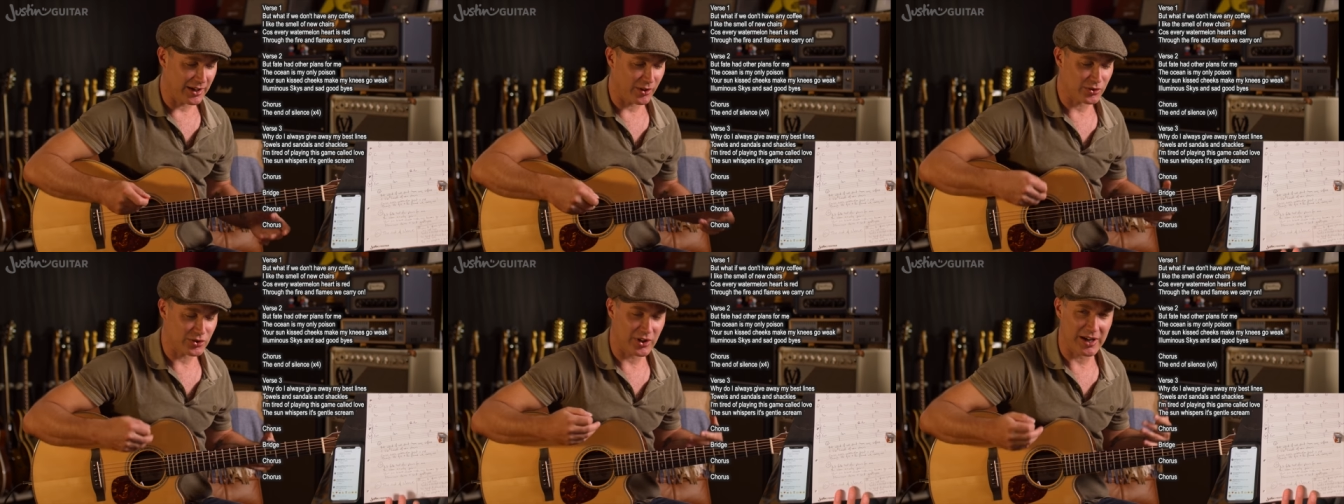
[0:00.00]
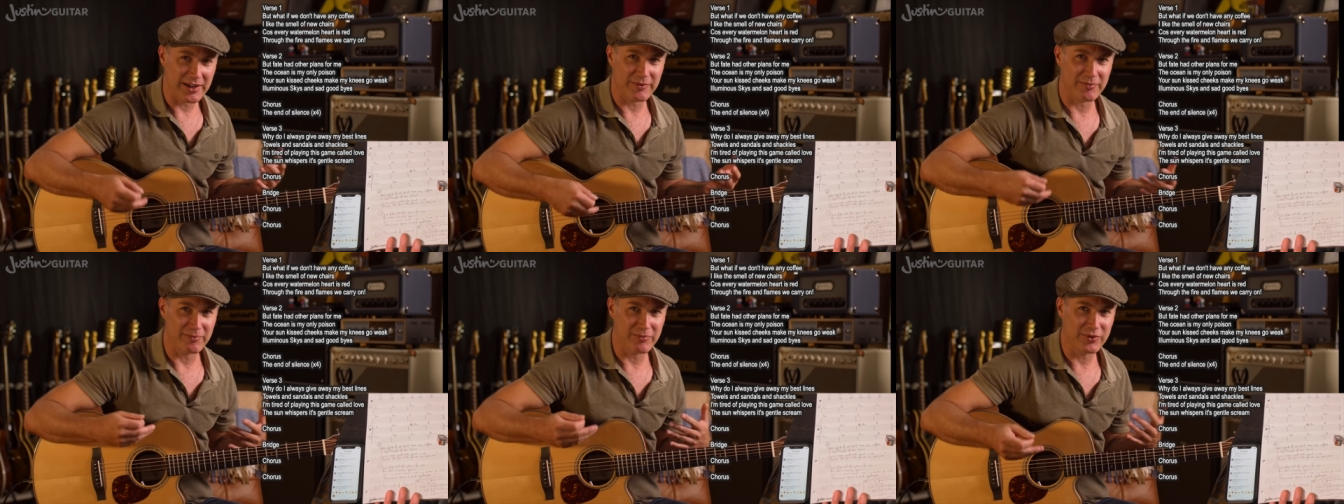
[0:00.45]
I'll try
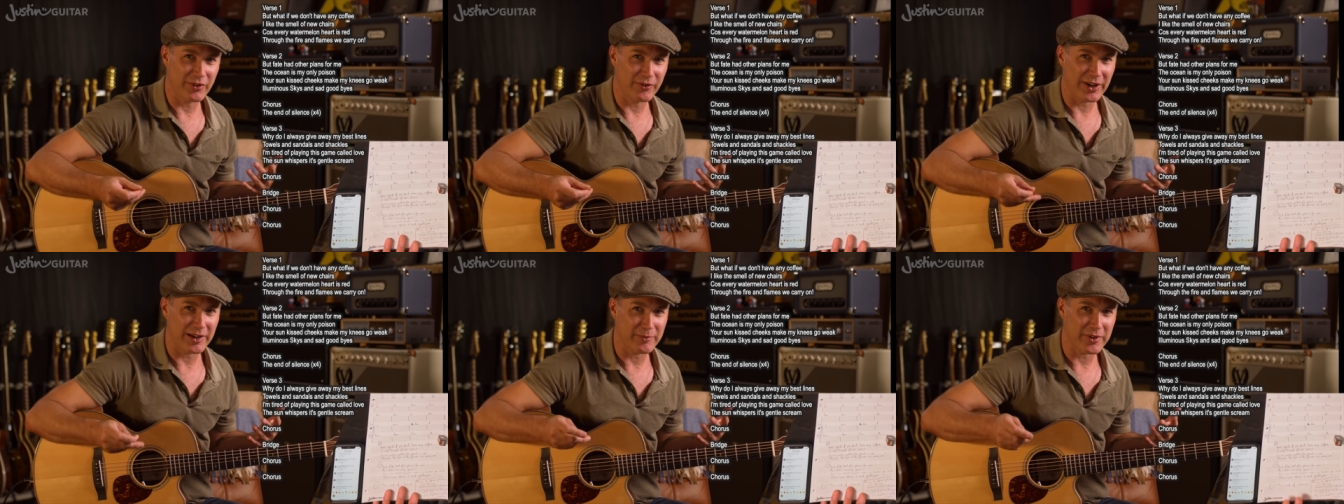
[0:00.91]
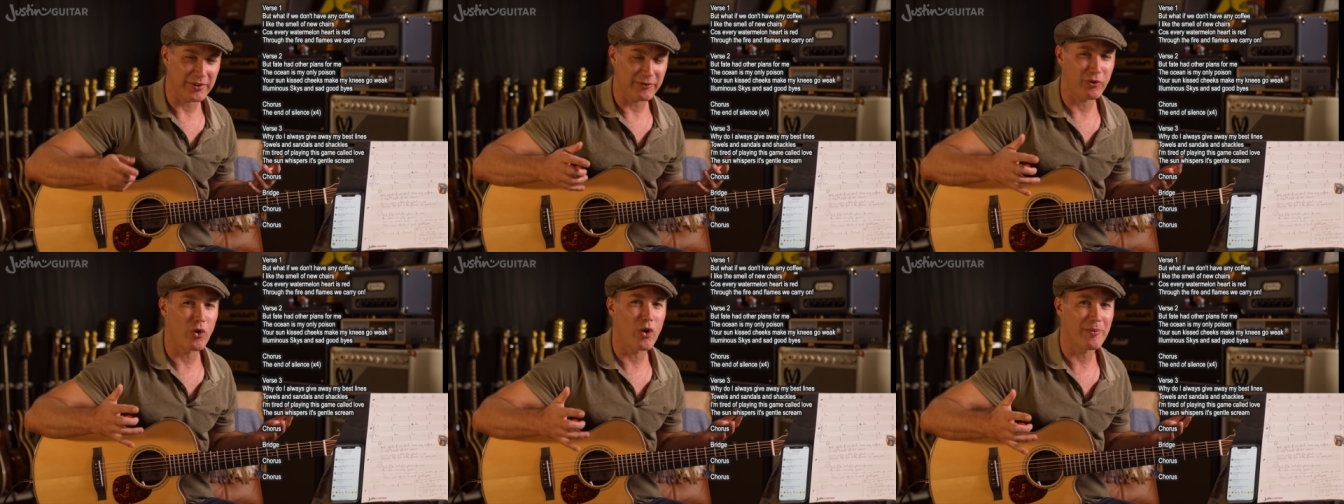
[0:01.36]
and develop the
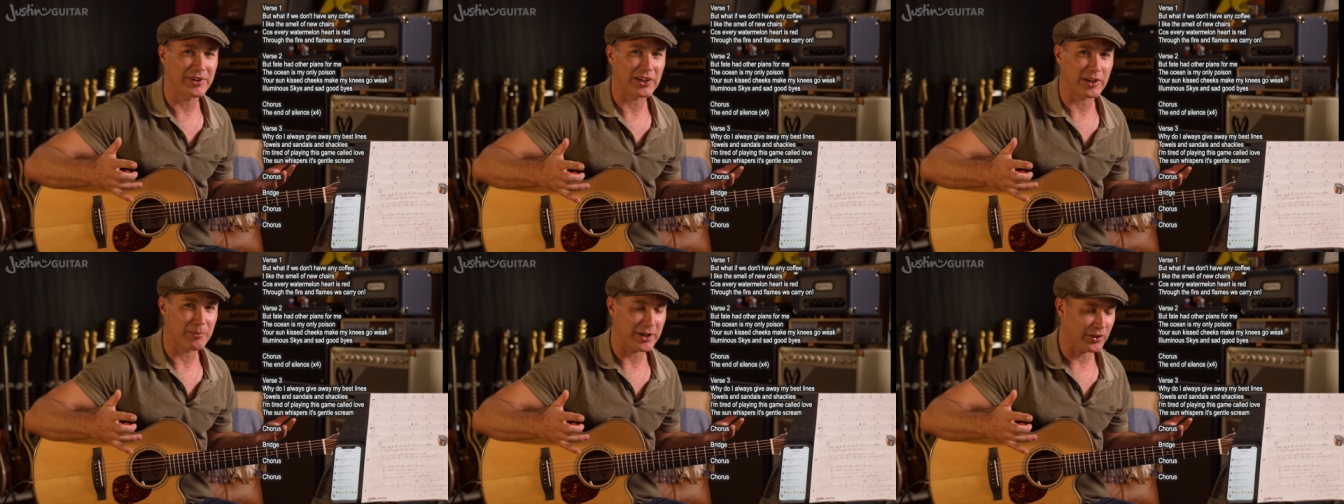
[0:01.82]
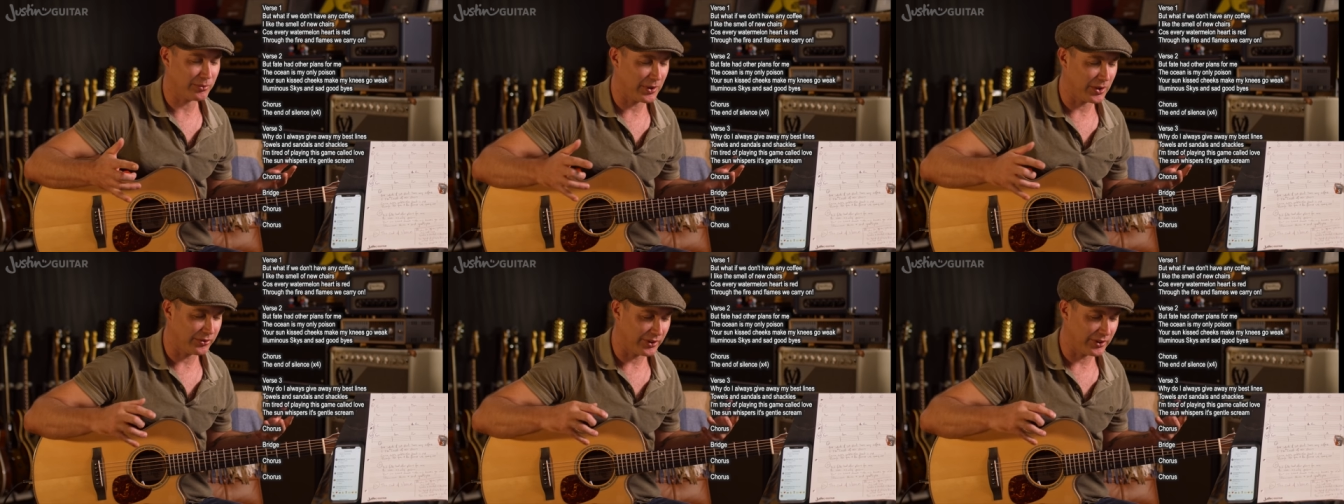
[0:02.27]
form a little bit as well.